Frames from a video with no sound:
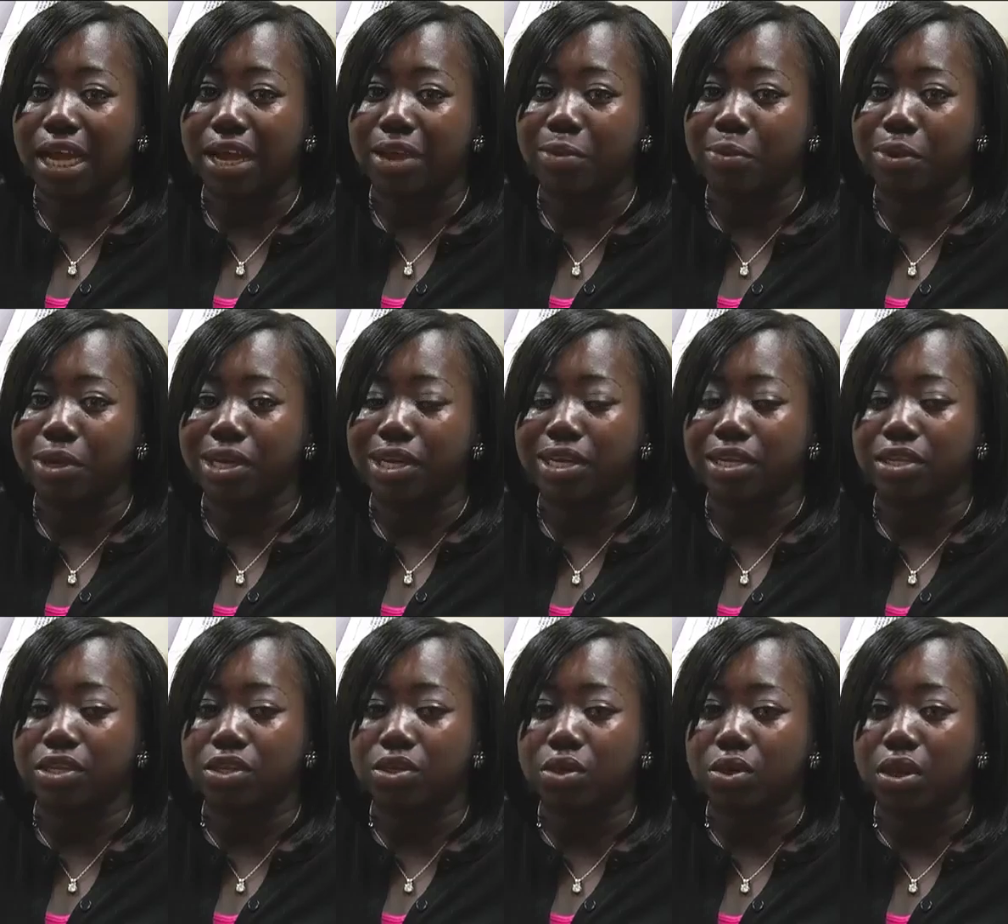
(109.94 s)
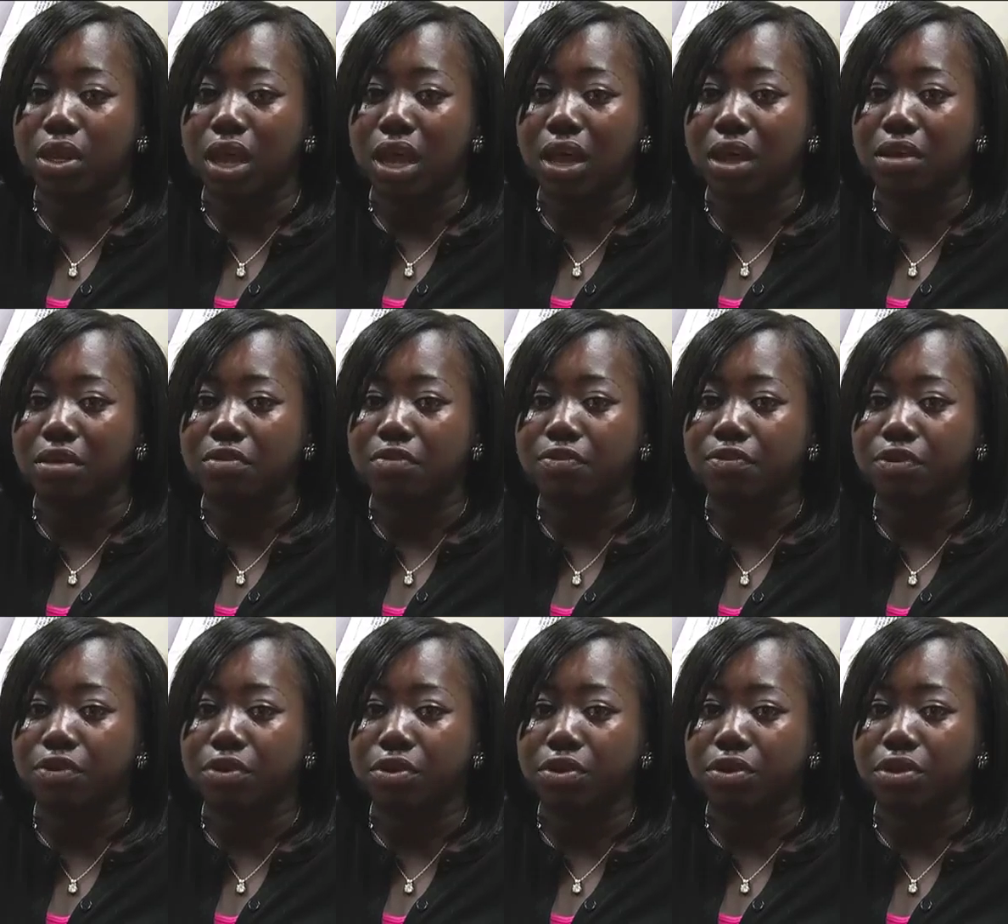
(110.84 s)
I waited so long
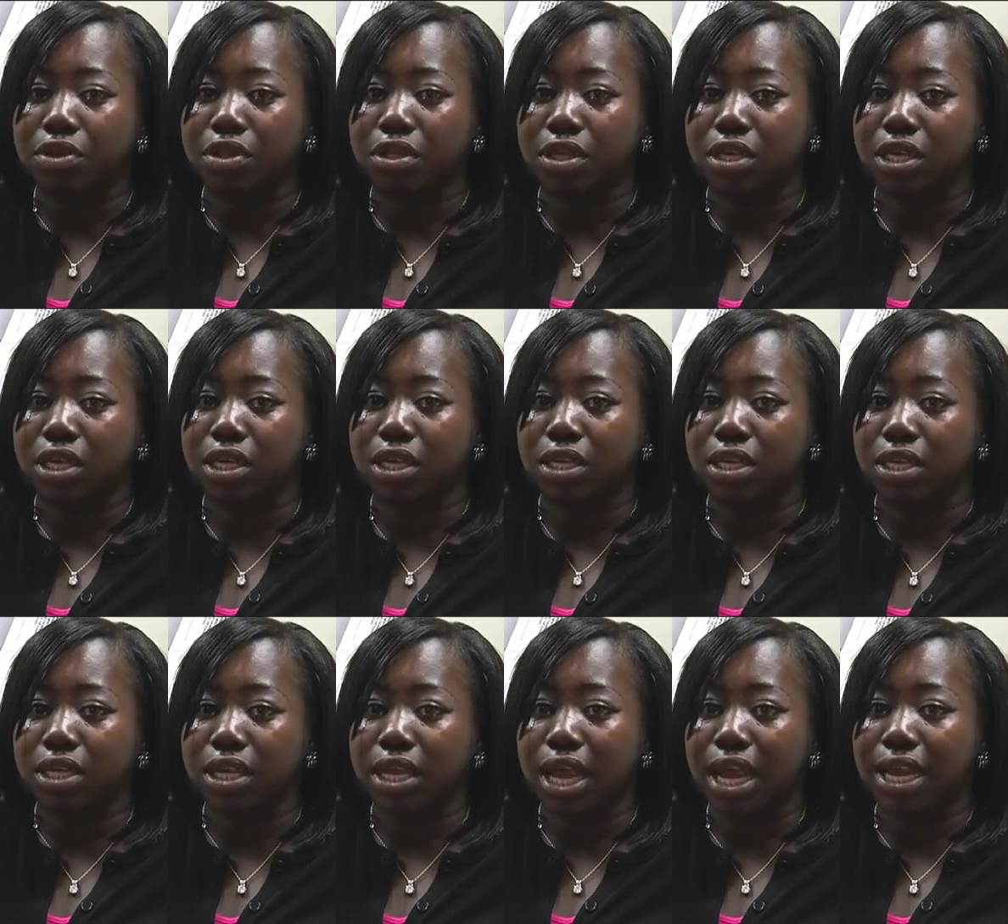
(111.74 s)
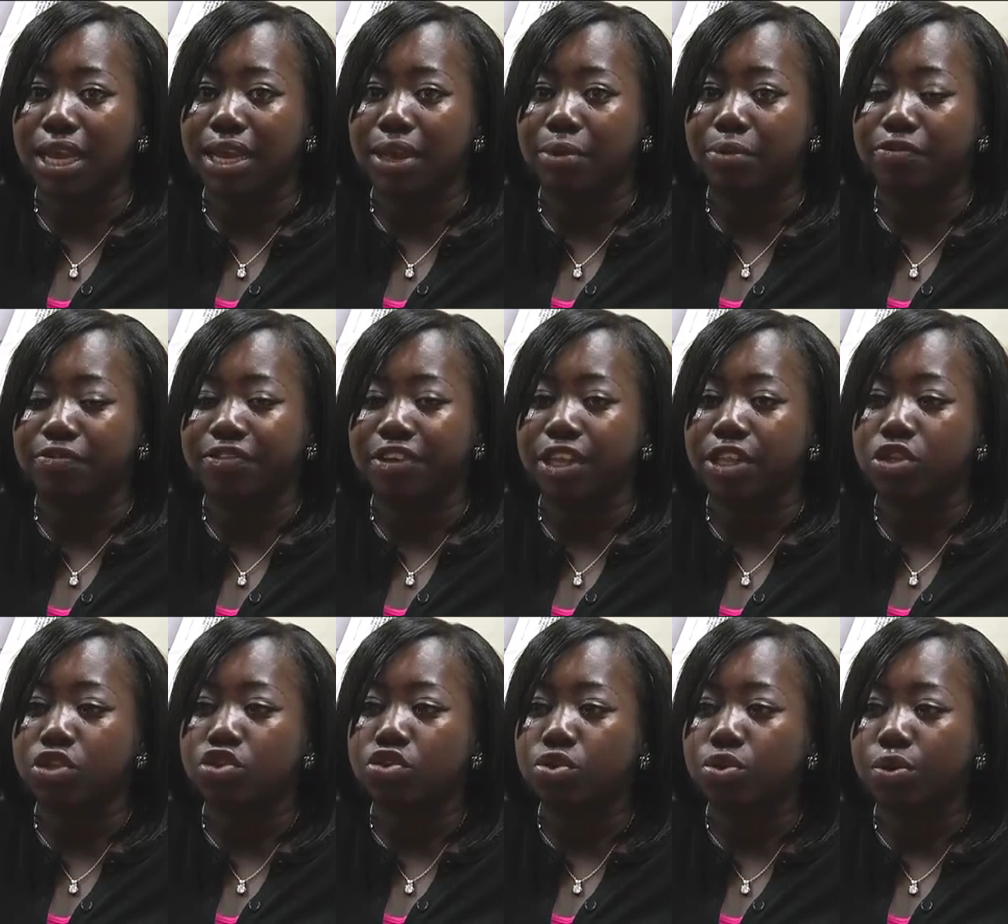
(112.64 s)
for the kidney and I
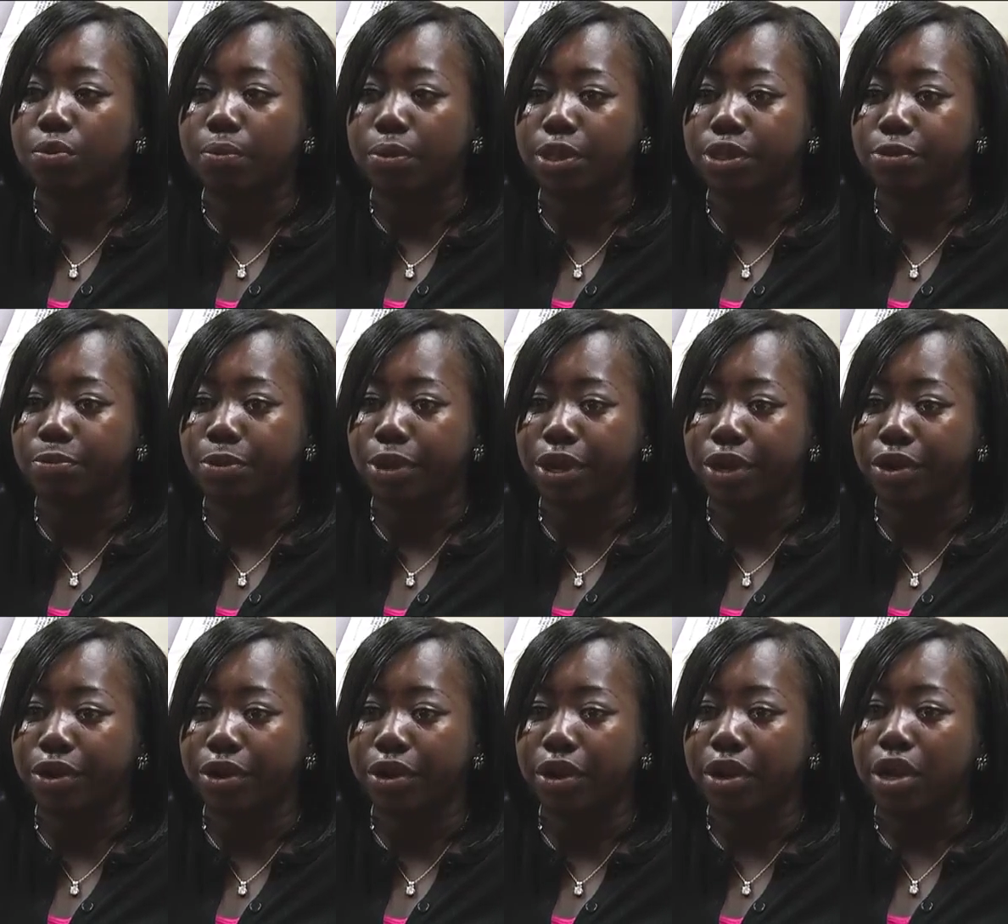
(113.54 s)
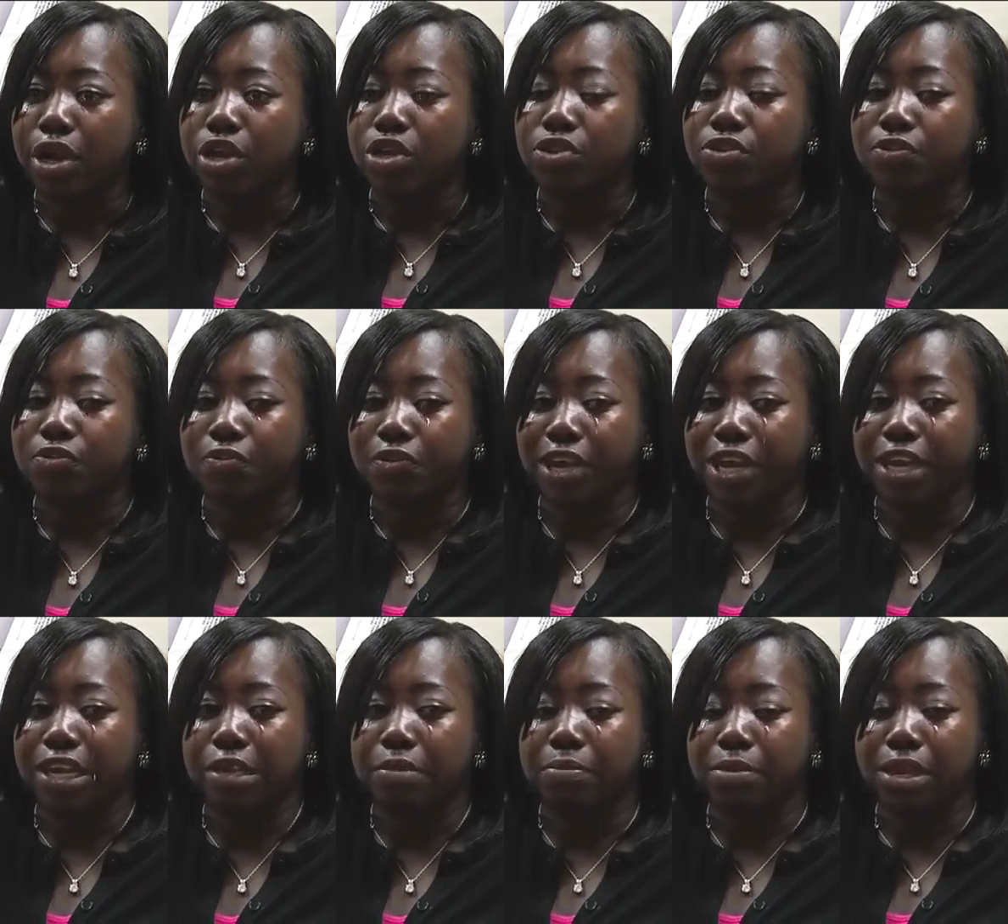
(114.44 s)
felt so much better to
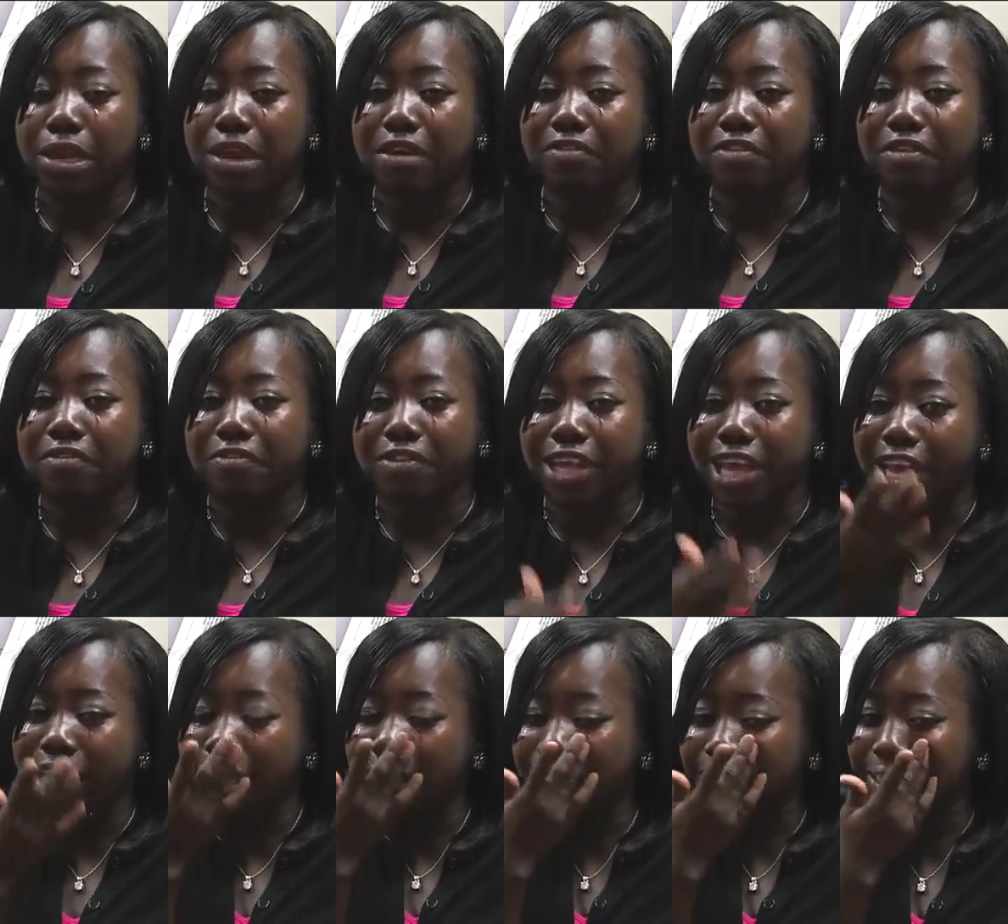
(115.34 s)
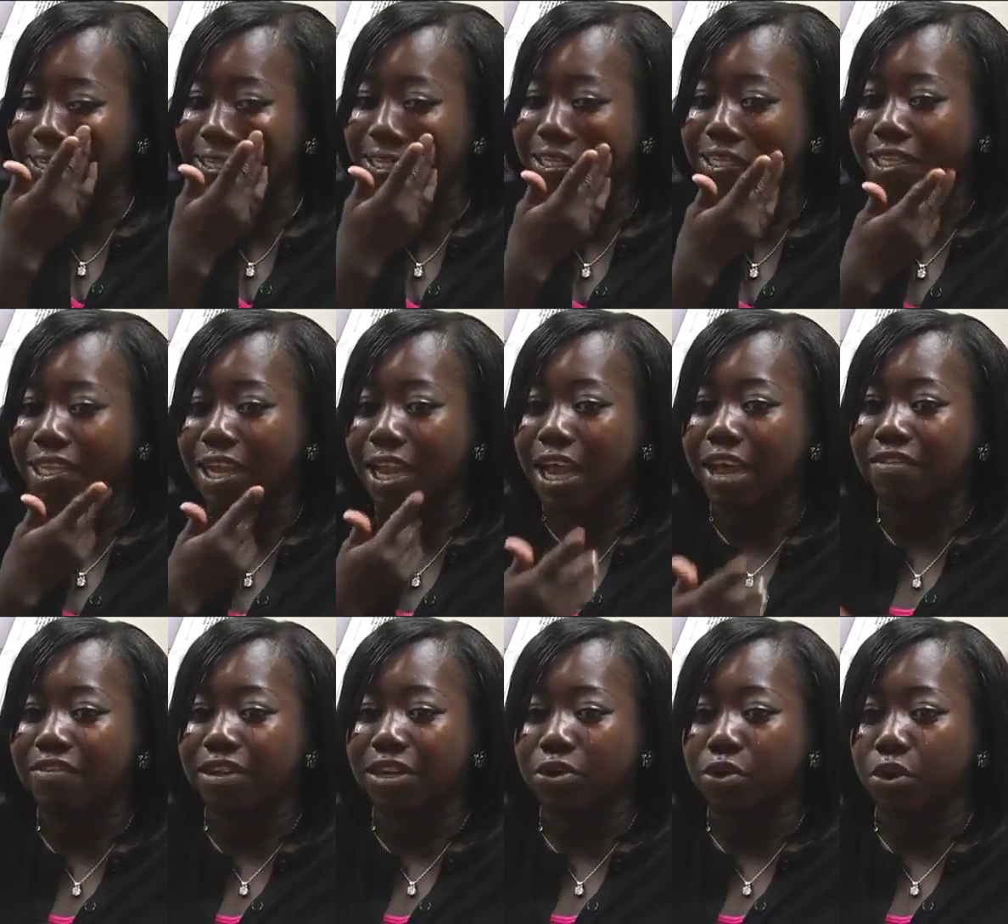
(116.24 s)
finally be off of dialysis and
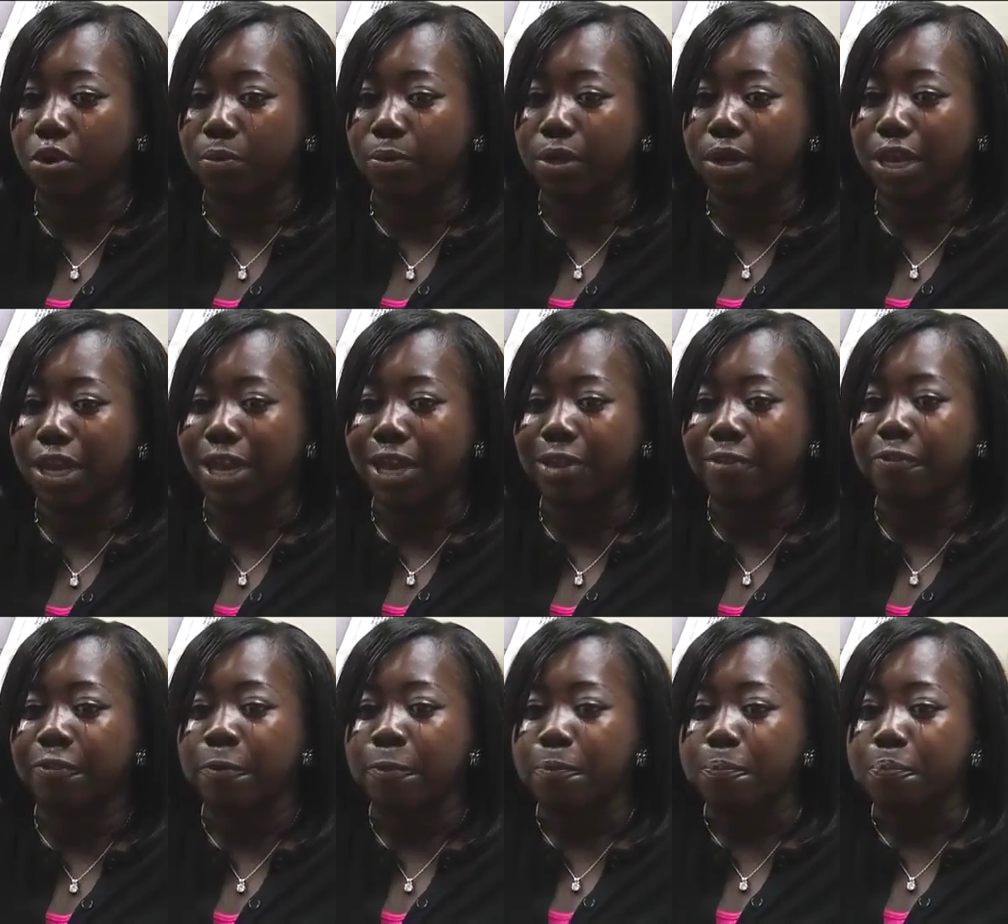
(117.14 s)
have a normal life.